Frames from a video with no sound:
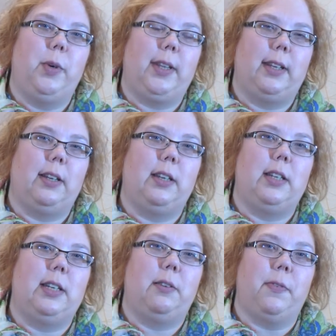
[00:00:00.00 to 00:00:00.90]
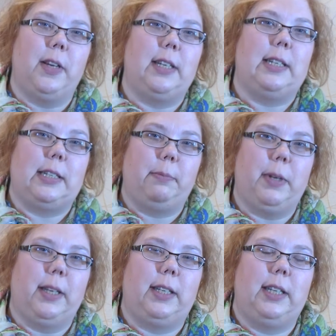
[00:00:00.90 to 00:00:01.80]
with different
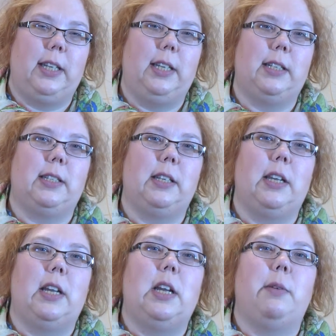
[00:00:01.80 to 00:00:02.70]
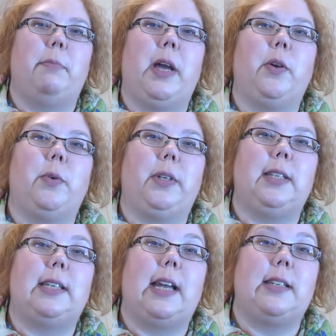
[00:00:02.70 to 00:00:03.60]
disabilities. My
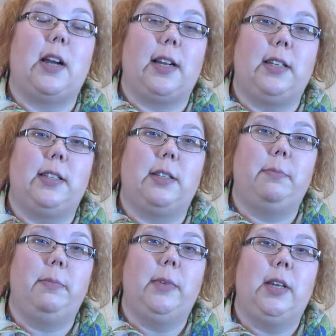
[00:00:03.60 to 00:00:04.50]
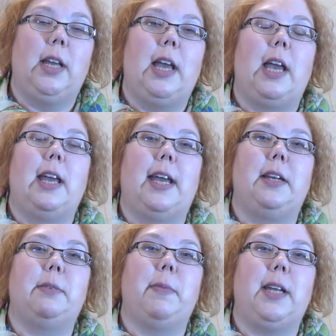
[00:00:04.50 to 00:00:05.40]
oldest has autism,
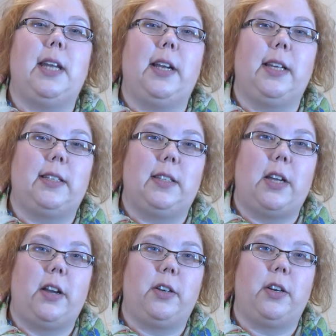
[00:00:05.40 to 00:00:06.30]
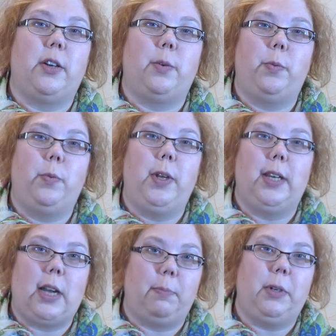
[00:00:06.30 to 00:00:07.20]
and my youngest daughter we
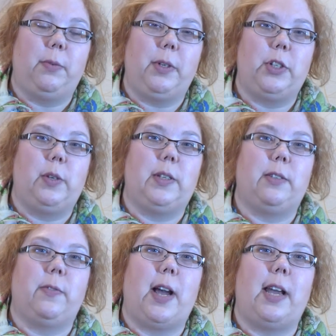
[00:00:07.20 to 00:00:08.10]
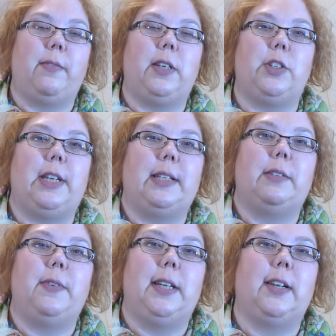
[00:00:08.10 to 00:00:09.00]
adopted when she was 5, and she
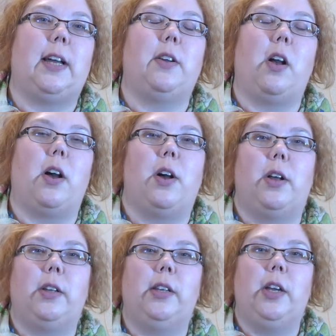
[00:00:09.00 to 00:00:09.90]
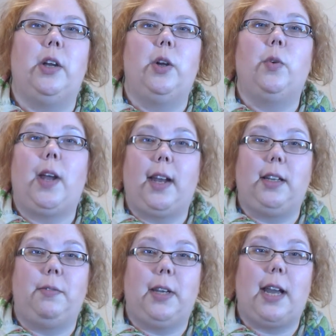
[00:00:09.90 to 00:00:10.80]
has fetal alcohol,
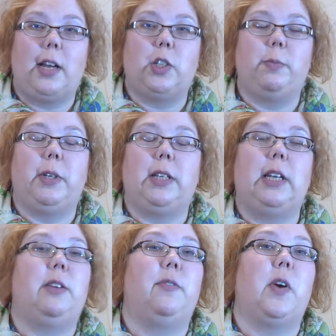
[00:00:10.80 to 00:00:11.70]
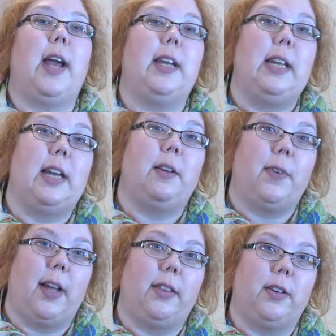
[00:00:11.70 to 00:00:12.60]
reactive attachment, and a variety of
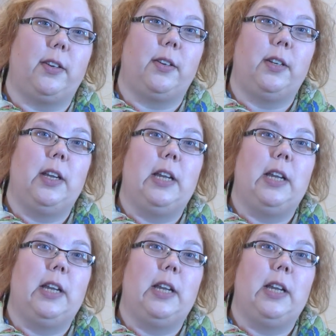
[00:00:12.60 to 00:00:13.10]
other